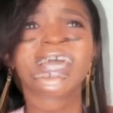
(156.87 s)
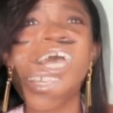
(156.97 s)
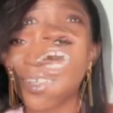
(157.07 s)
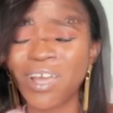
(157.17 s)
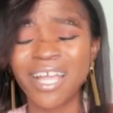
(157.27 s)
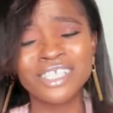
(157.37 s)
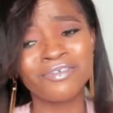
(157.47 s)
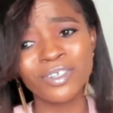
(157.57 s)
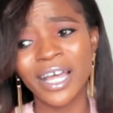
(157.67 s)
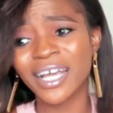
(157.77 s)
Yeah? You know, I just
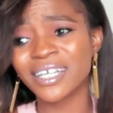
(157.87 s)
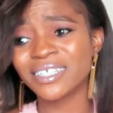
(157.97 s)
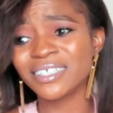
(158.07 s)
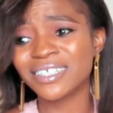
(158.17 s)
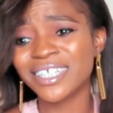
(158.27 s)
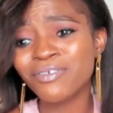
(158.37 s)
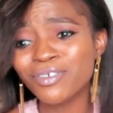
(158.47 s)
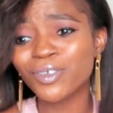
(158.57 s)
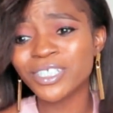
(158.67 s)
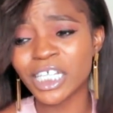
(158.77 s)
feel like
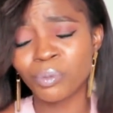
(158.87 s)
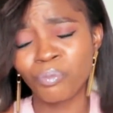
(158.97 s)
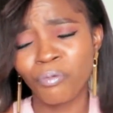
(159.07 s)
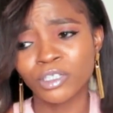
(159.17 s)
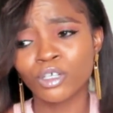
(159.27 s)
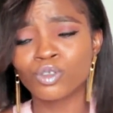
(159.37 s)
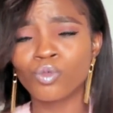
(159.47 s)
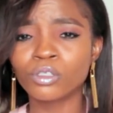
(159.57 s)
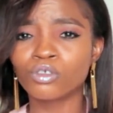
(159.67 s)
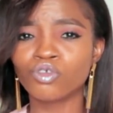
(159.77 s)
even though there's pressure to
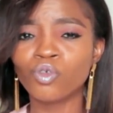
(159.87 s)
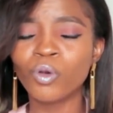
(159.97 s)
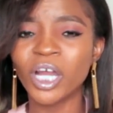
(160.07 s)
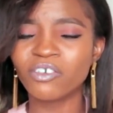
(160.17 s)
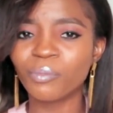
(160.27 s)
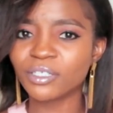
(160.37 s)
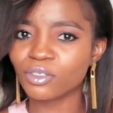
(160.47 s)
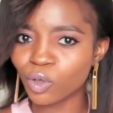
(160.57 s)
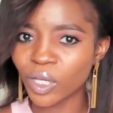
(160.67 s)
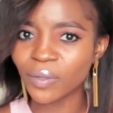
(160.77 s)
want to do what everybody's
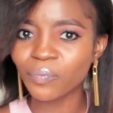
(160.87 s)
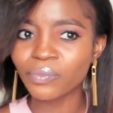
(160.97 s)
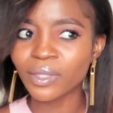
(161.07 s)
doing,